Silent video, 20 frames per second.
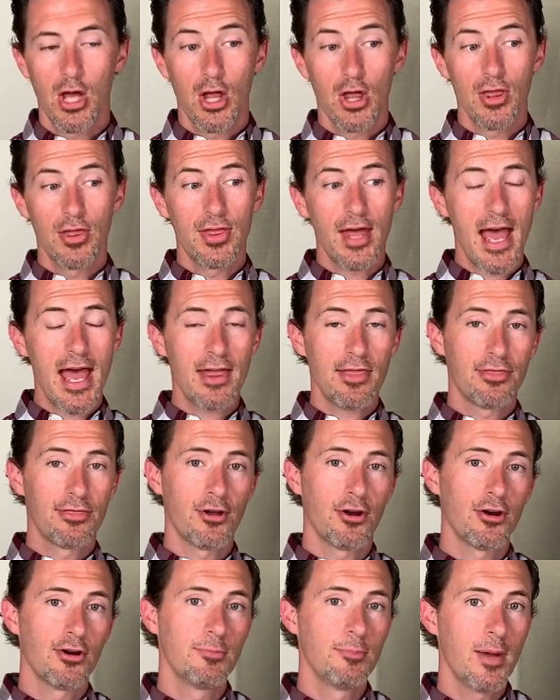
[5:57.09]
That
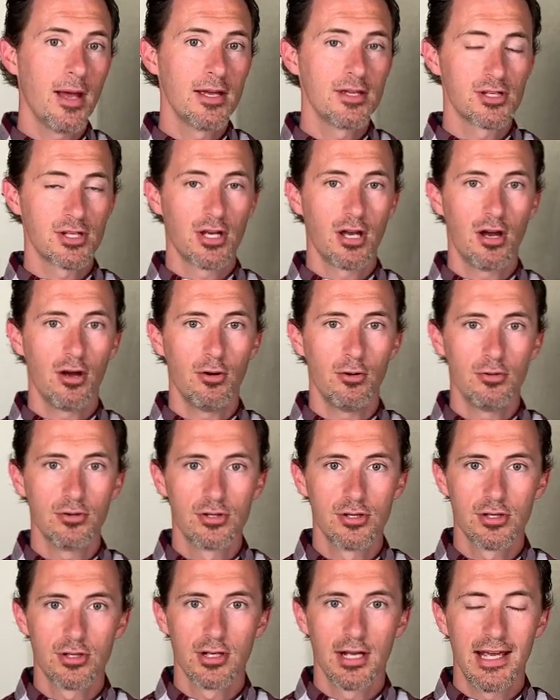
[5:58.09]
third base
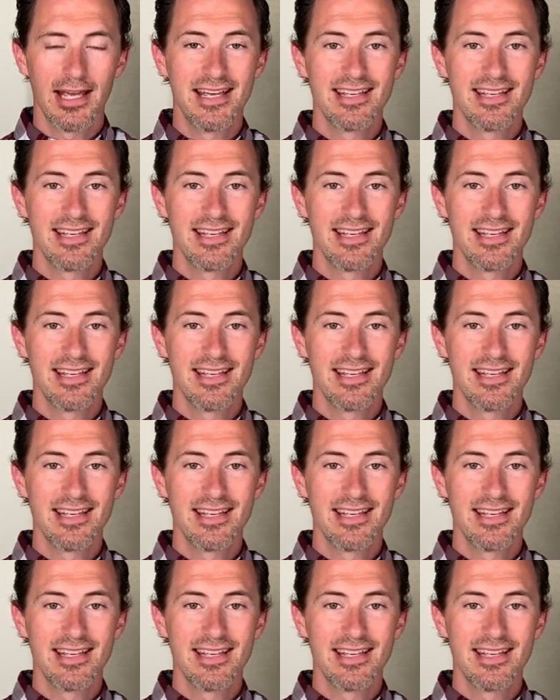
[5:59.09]
coach